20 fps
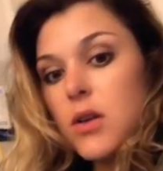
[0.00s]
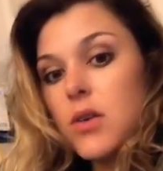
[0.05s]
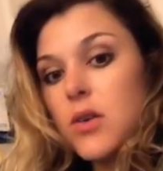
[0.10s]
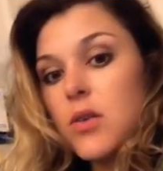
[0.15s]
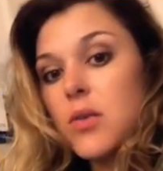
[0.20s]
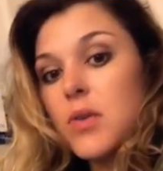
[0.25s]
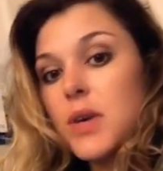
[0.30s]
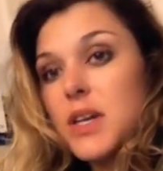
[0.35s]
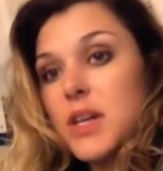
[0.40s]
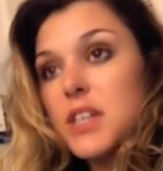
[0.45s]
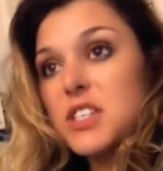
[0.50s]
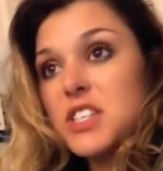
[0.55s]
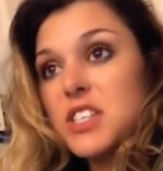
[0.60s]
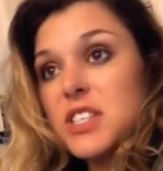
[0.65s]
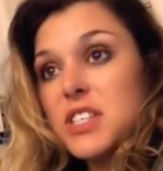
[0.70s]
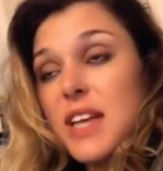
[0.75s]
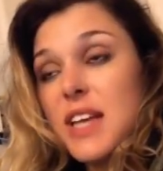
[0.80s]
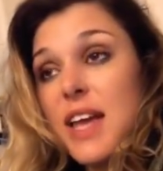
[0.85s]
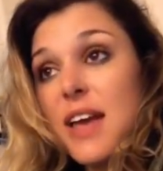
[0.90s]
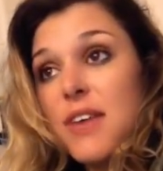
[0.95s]
which is
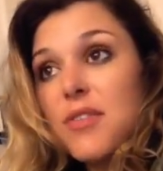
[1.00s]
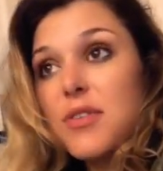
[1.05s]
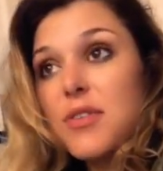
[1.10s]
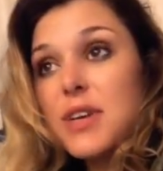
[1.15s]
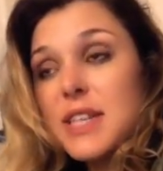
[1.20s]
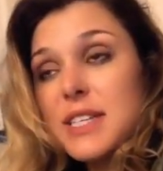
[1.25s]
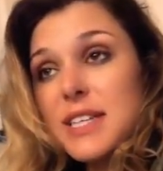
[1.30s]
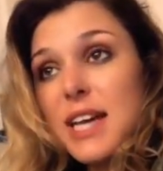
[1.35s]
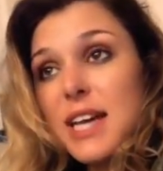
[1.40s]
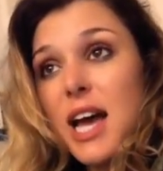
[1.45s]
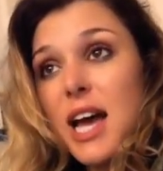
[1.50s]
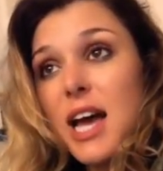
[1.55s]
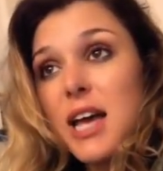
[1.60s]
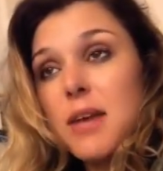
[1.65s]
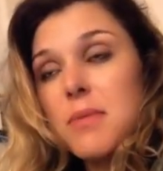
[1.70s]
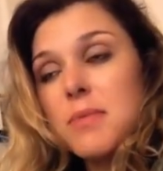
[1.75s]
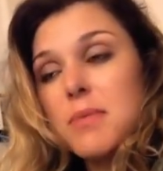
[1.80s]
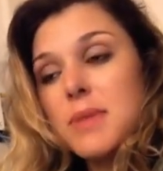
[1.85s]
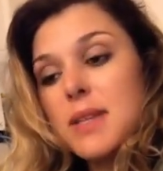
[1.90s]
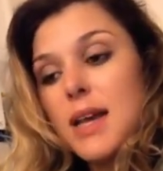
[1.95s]
every
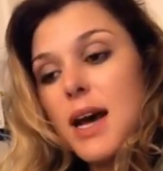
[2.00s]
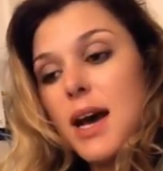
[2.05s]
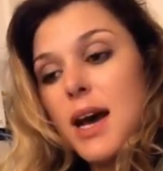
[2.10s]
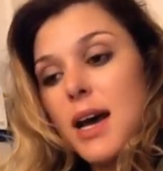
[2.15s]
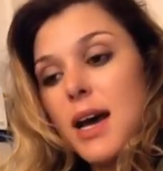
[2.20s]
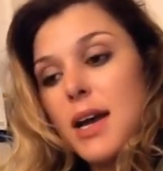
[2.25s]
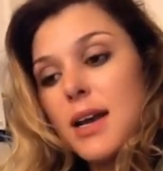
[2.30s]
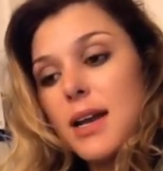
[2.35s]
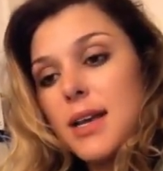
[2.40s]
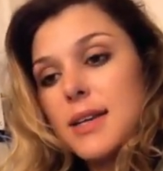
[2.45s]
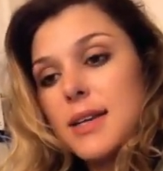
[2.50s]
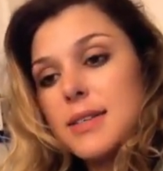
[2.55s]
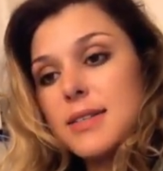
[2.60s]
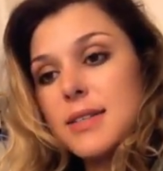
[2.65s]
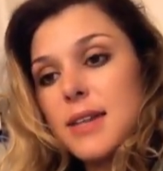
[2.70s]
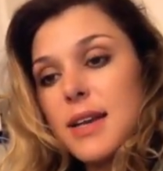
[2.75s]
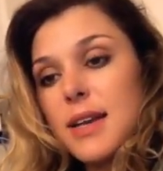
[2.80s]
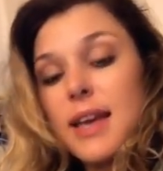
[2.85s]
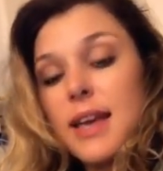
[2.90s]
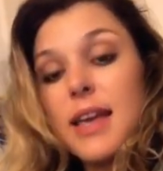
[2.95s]
time that, let's
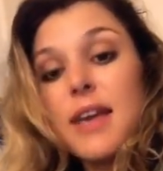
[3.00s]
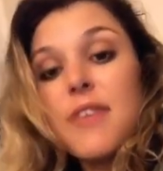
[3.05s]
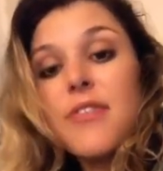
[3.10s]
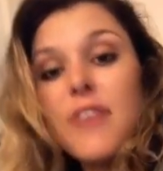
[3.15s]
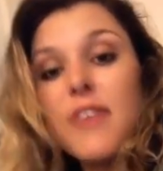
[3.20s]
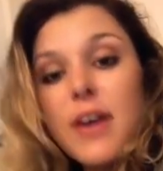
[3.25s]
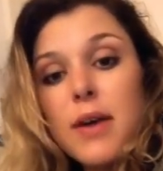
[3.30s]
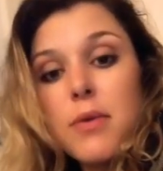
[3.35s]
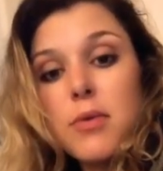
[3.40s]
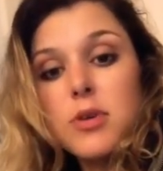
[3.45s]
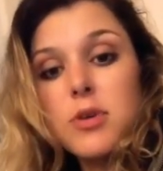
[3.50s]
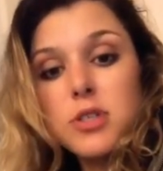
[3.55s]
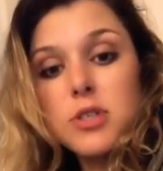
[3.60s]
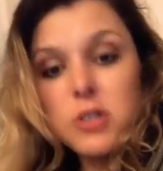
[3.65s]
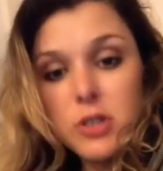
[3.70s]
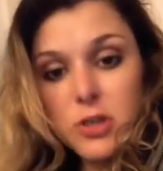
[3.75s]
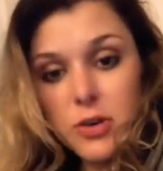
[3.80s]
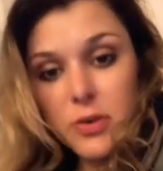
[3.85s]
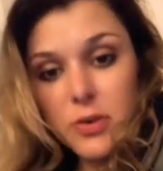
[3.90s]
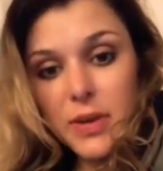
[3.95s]
say, like if I was to
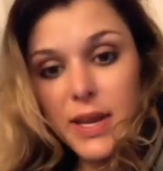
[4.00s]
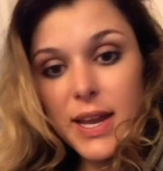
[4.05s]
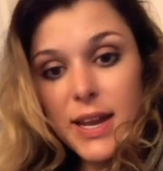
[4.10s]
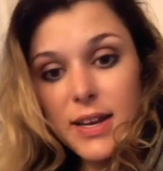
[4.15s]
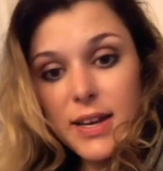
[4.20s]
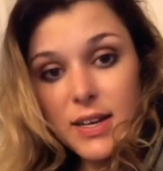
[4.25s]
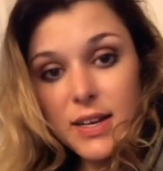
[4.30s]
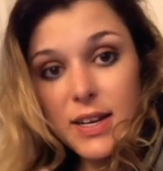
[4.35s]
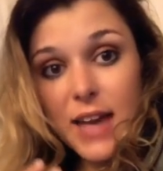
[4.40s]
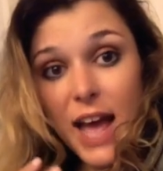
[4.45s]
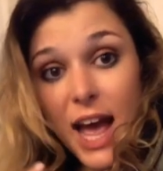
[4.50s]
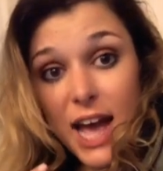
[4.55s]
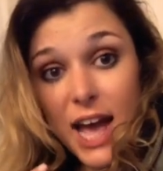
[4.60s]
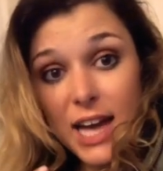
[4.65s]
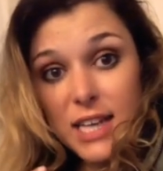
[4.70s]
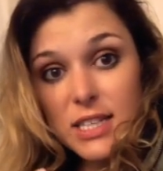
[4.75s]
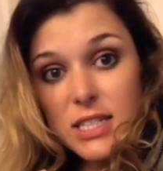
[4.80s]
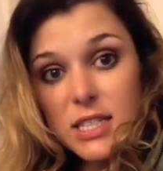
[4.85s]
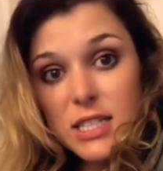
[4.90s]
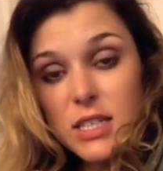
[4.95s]
create an ad